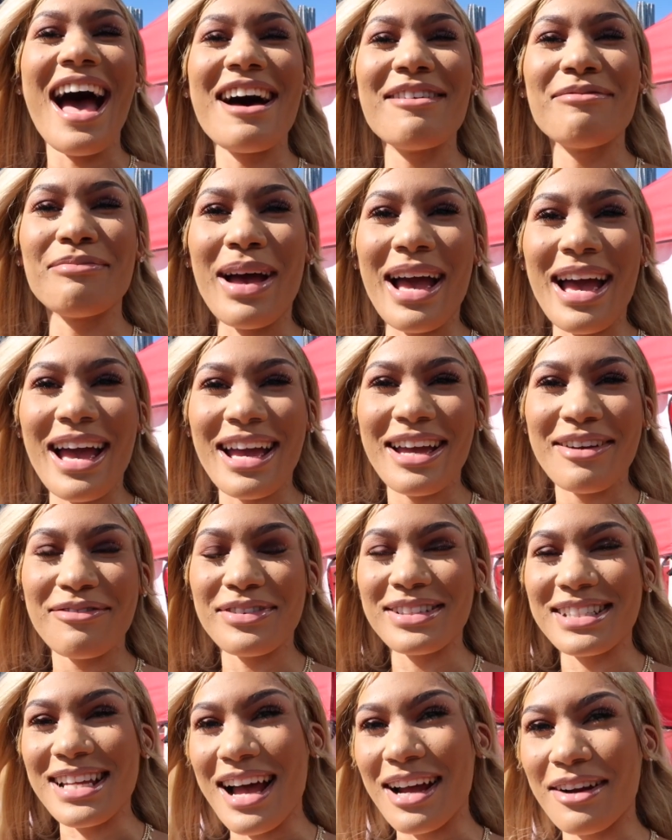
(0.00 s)
have my
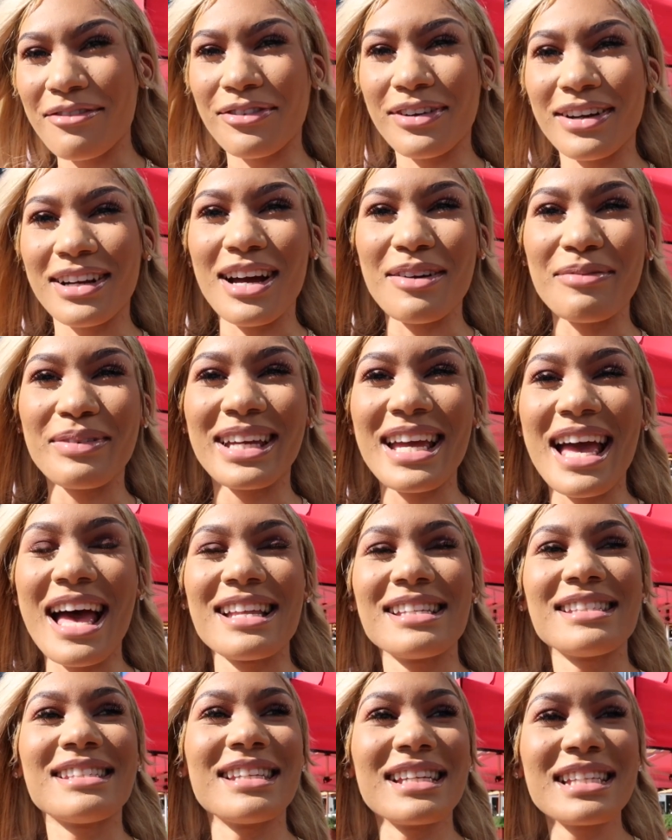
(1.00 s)
photographer coming
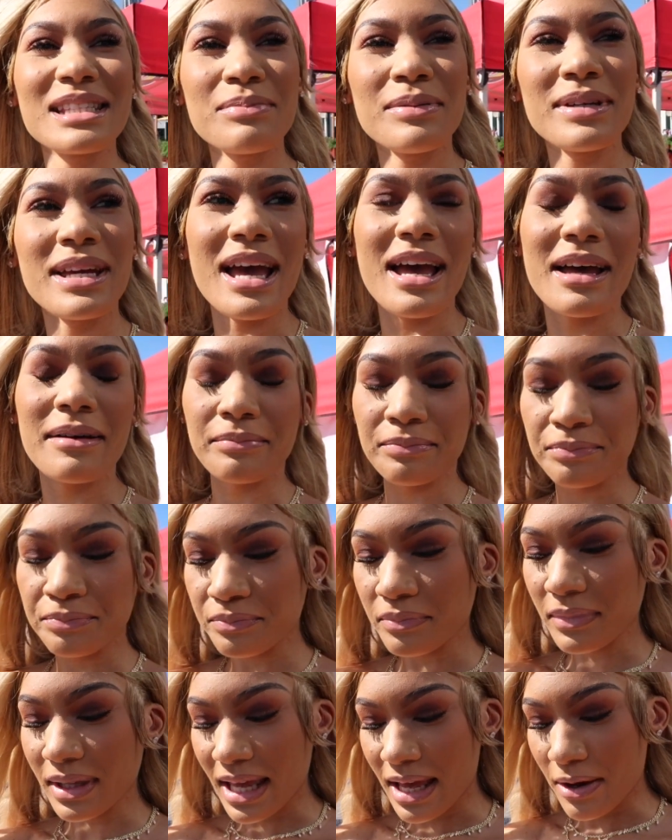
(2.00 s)
at 6 p.m.
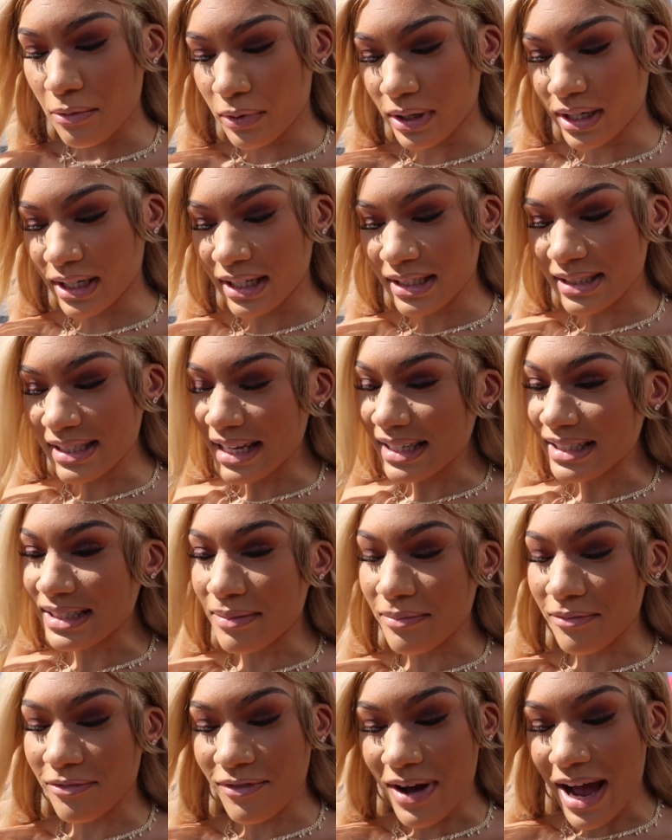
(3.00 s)
and we're gonna take
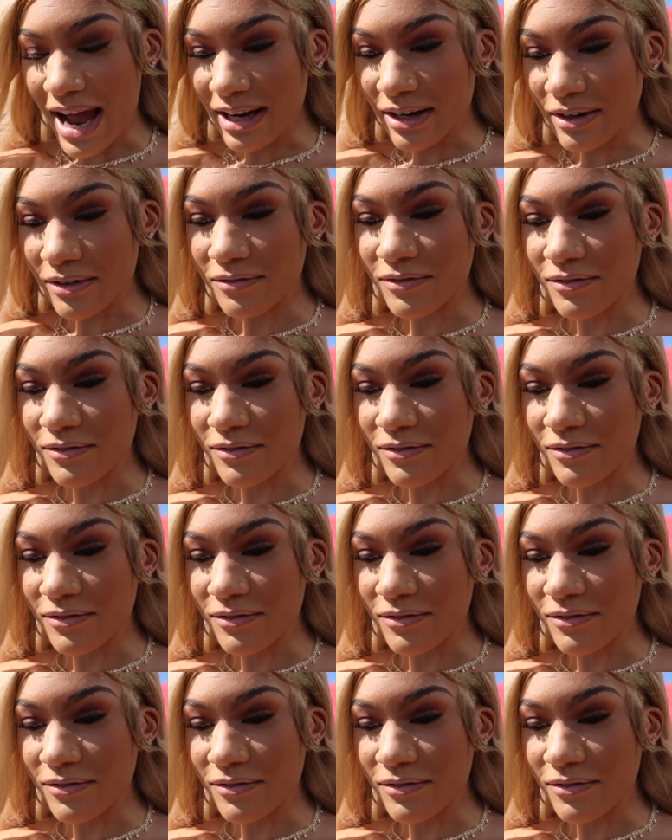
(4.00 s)
some fire